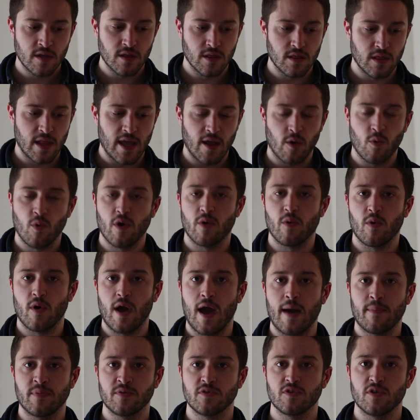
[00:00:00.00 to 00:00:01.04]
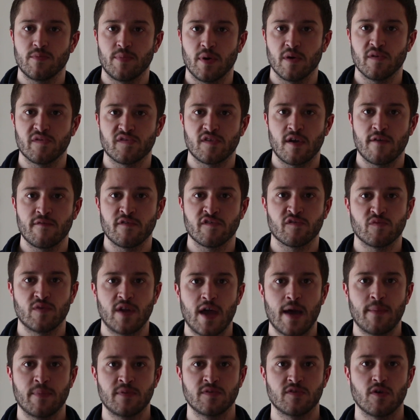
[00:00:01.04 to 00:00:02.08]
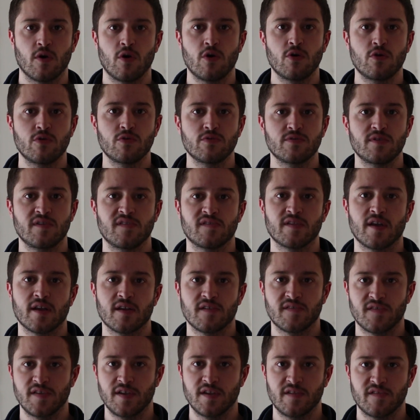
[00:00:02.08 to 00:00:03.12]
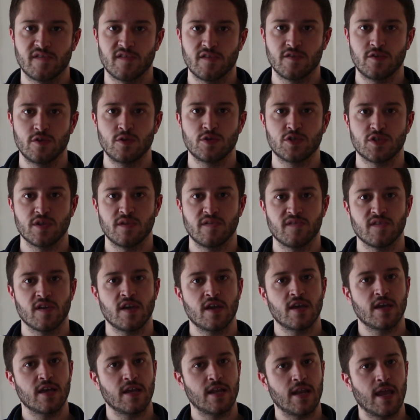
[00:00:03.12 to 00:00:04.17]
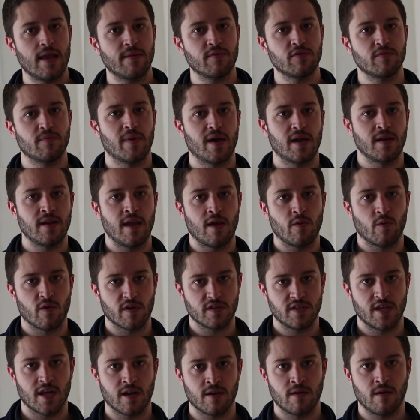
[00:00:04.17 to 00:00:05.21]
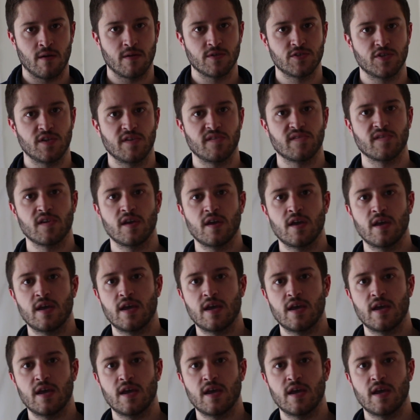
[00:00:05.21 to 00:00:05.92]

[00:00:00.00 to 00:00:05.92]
Like what happened to the post office would happen to all these legacy institutions enabled by network technologies